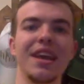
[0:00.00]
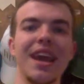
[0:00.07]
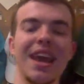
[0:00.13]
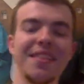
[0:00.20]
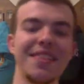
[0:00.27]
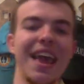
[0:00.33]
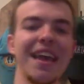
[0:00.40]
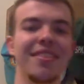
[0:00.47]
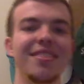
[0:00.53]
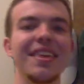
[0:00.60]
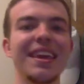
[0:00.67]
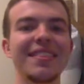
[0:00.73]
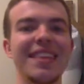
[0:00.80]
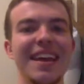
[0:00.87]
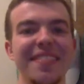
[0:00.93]
And they
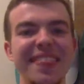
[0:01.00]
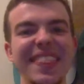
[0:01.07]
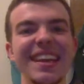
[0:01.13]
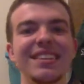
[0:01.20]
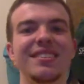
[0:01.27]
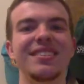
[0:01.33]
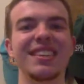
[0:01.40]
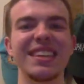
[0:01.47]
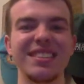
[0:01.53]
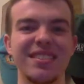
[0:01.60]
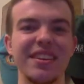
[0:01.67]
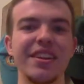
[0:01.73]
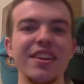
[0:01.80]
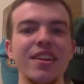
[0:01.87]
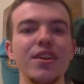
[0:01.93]
think that this is
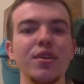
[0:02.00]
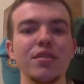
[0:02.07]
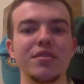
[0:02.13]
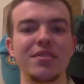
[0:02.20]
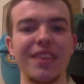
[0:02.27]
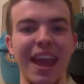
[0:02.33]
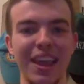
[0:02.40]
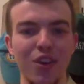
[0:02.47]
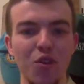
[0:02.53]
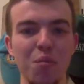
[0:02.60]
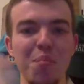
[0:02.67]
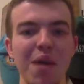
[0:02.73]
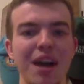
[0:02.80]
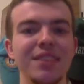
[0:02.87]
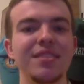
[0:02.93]
the news that you
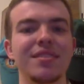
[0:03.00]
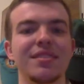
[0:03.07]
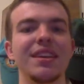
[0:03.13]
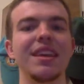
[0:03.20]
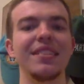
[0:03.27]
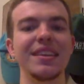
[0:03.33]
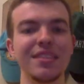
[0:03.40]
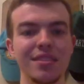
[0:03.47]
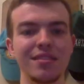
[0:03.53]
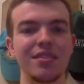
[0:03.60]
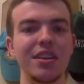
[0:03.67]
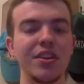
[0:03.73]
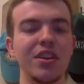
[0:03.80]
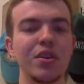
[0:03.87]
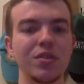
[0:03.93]
must see. This is
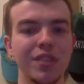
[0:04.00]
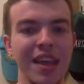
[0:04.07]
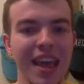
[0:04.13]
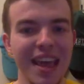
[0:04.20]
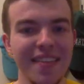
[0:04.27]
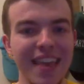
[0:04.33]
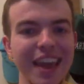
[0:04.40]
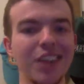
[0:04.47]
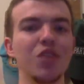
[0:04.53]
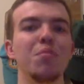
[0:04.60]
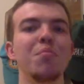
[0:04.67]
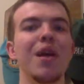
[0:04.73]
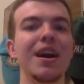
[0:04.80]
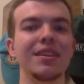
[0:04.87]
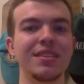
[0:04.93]
the news that you
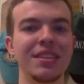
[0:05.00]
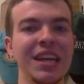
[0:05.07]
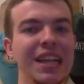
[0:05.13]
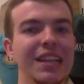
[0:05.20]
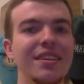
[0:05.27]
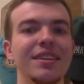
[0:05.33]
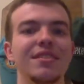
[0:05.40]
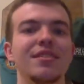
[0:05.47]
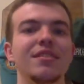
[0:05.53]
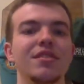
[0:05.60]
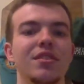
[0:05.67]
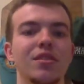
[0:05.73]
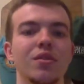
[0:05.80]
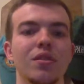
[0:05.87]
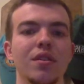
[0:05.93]
must listen
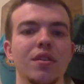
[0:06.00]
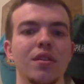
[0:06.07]
to.